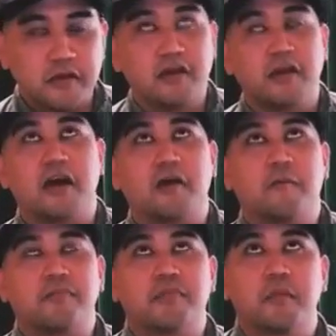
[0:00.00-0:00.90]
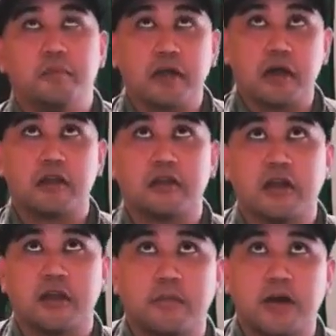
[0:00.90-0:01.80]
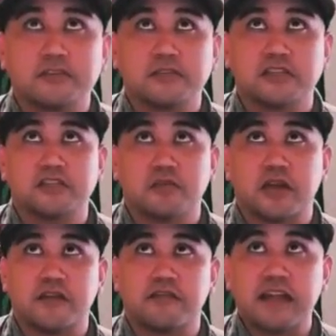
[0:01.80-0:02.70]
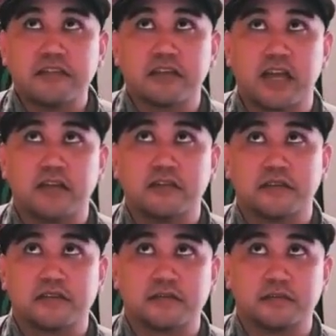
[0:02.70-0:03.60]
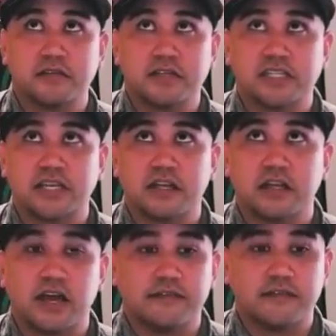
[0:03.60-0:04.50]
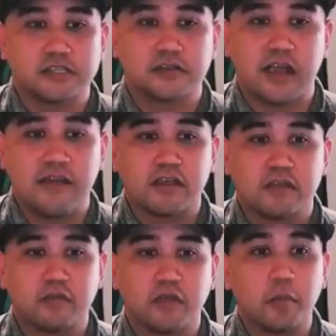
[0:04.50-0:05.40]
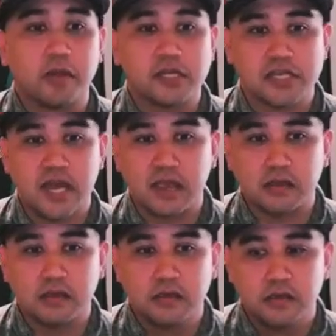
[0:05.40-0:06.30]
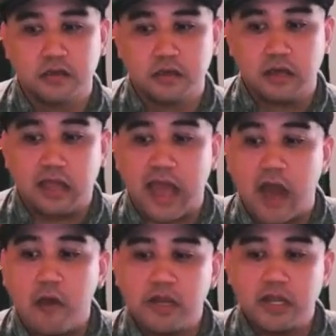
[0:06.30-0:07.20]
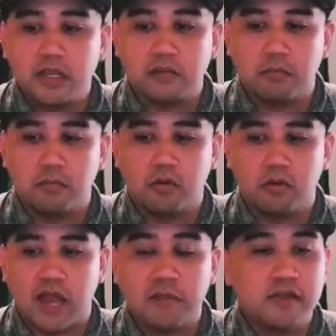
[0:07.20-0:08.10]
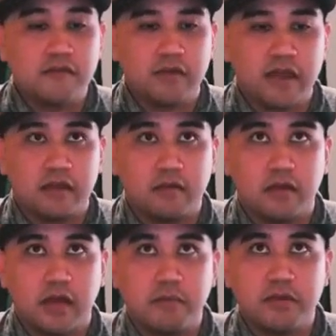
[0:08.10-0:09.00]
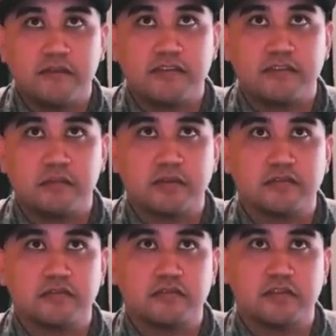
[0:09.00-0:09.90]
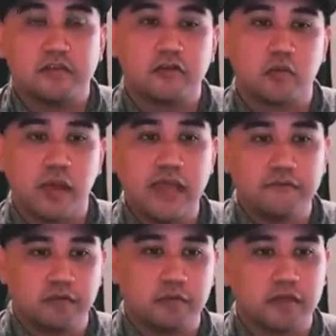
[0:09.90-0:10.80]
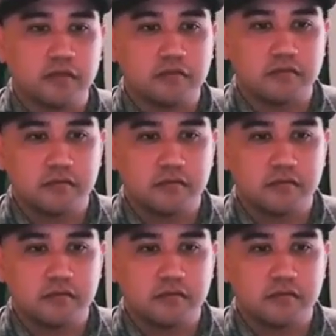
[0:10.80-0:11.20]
But on imposter syndrome, right? If that's the kind of experience that a lot of us are having when we open a deck, like how many of us have been steered away from this,